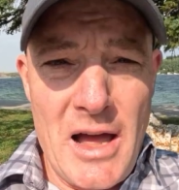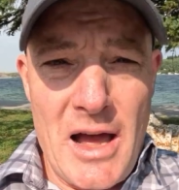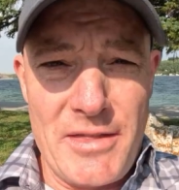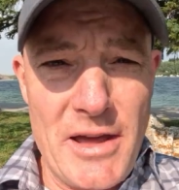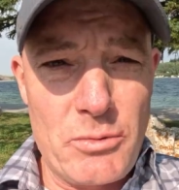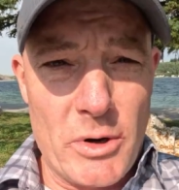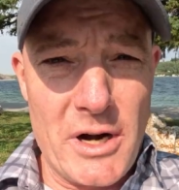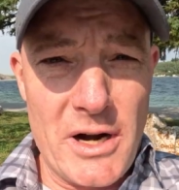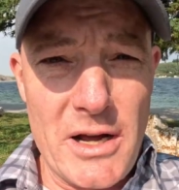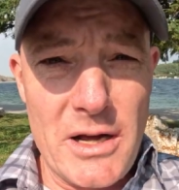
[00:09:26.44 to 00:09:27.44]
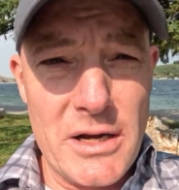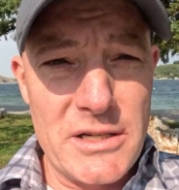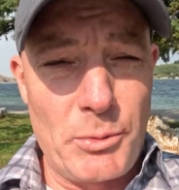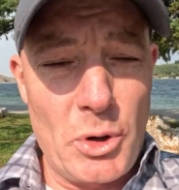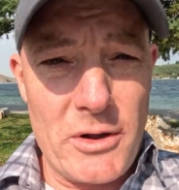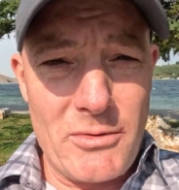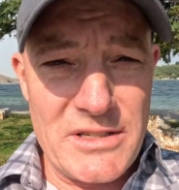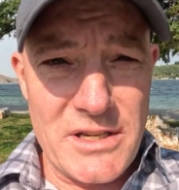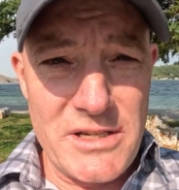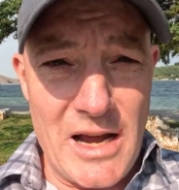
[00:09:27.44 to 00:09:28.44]
I think we're gonna explore the
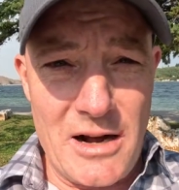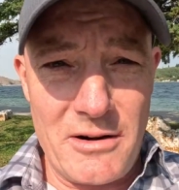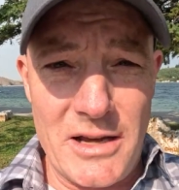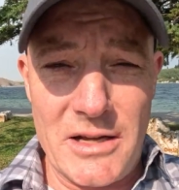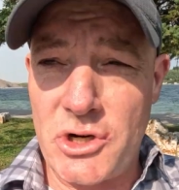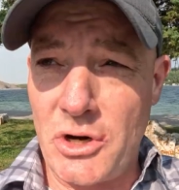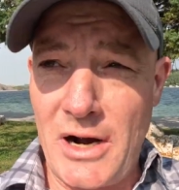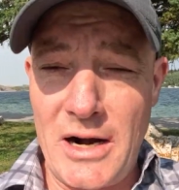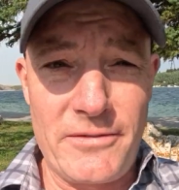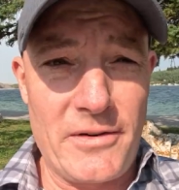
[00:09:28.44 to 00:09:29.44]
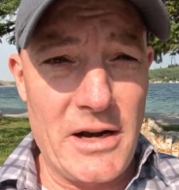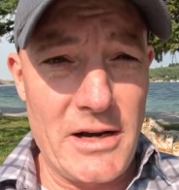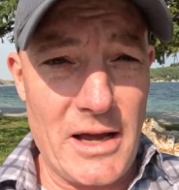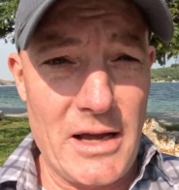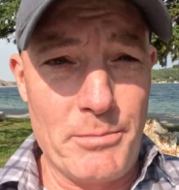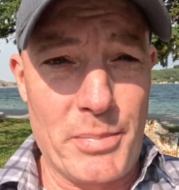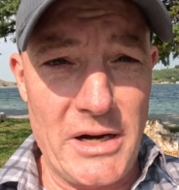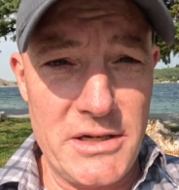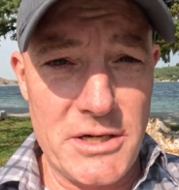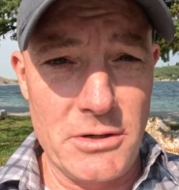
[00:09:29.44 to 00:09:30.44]
rest of the town and try to find a
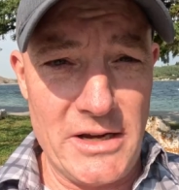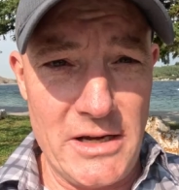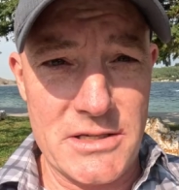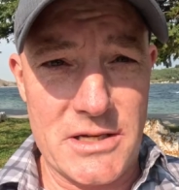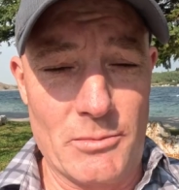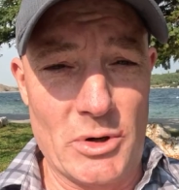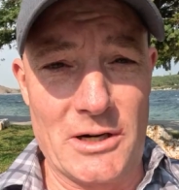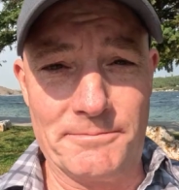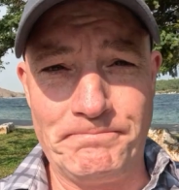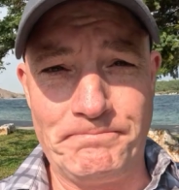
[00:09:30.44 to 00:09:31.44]
bite to eat somewhere.